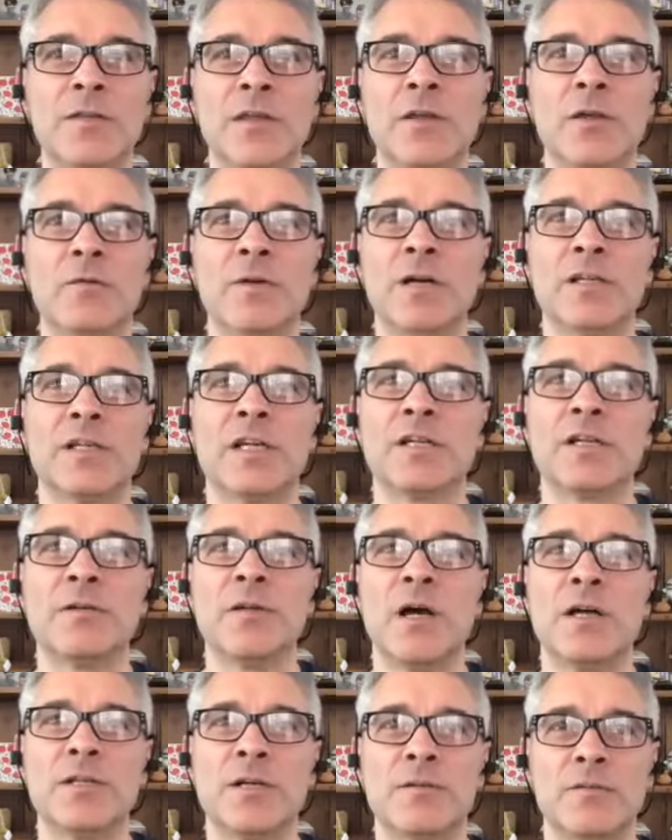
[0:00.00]
you're right. I don't.
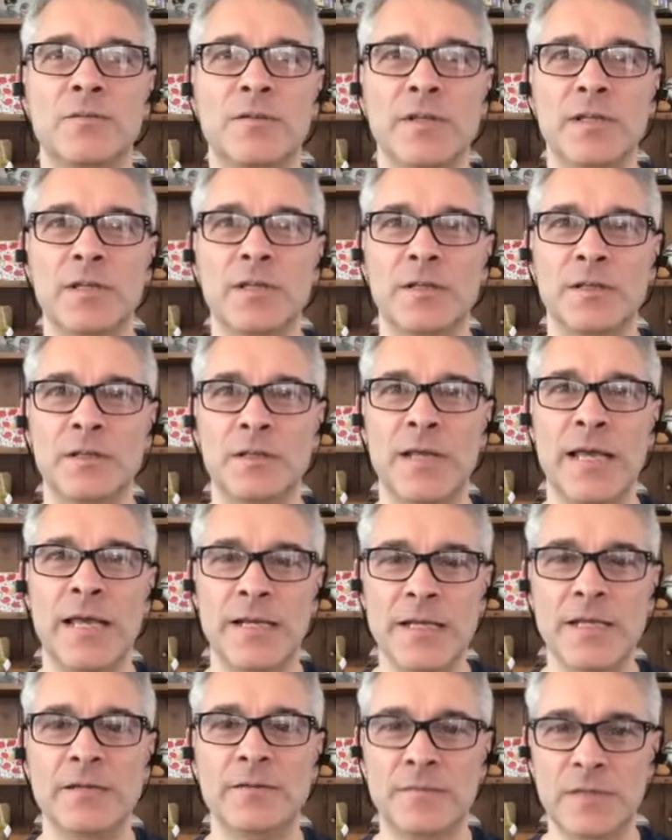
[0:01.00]
I don't think
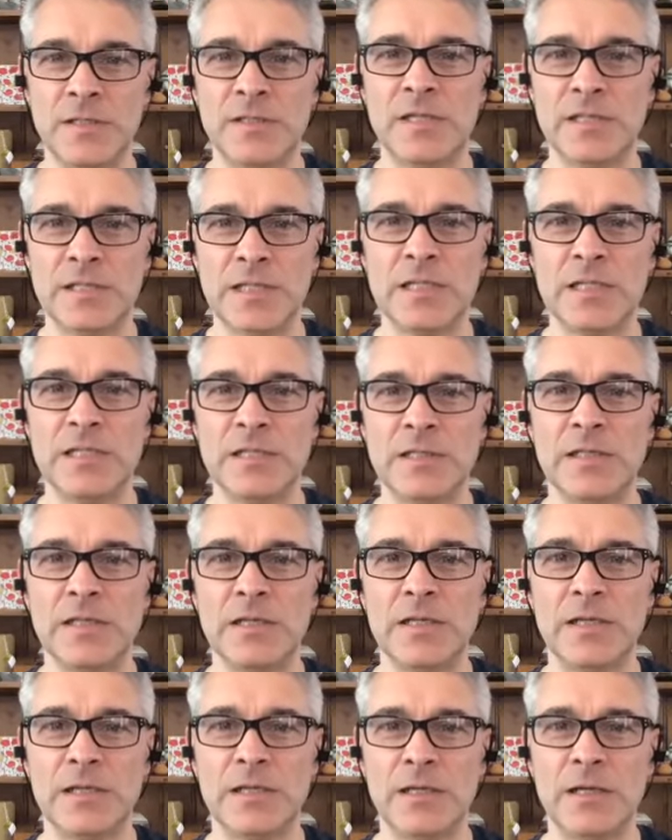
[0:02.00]
any of this is
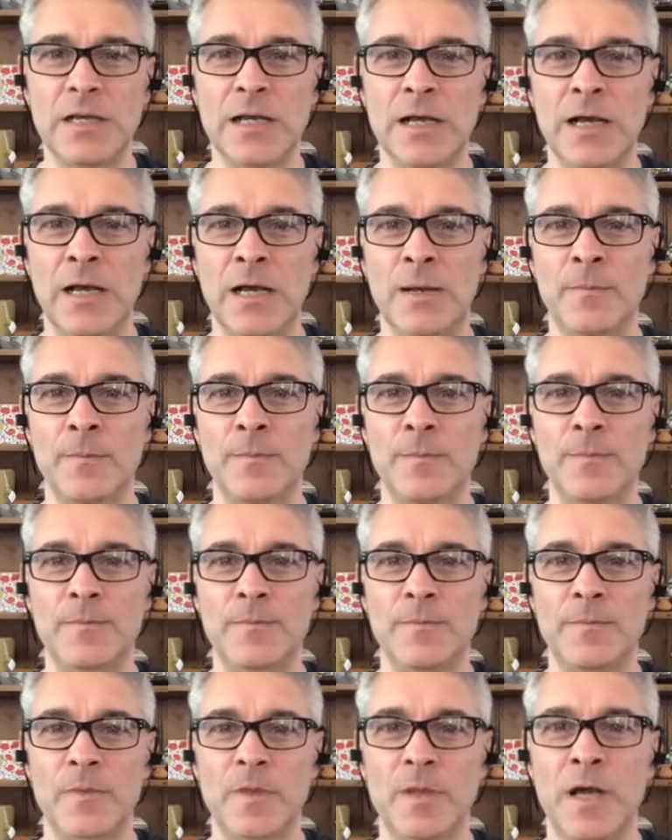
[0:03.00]
easy. Um,
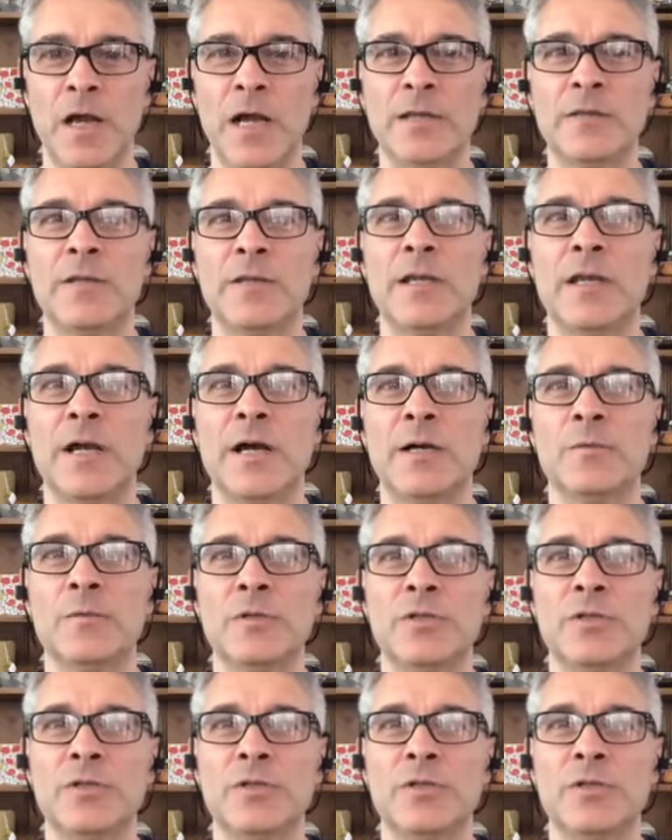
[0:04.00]
I think I was